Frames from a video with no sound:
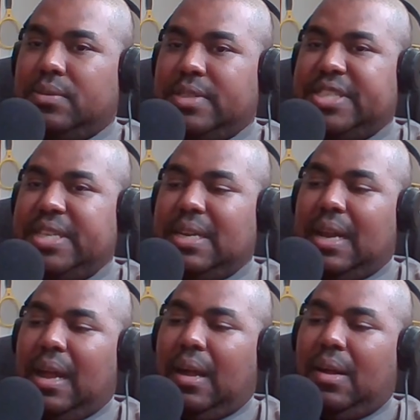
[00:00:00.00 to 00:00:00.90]
Regina
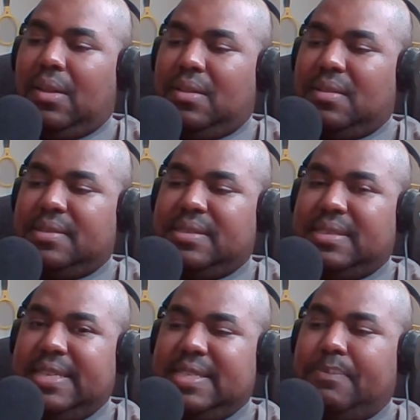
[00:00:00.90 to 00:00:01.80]
Hall
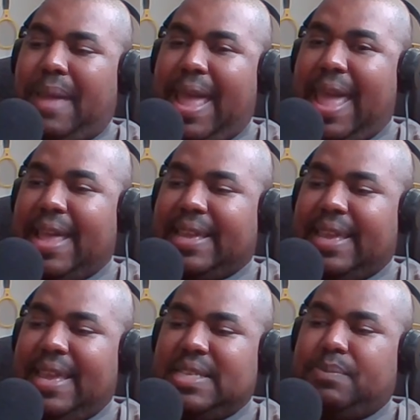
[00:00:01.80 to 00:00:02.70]
is back
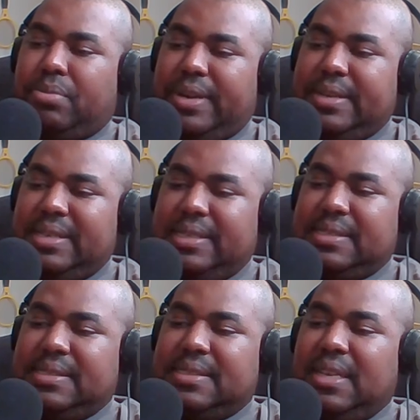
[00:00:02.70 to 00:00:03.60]
as Brenda,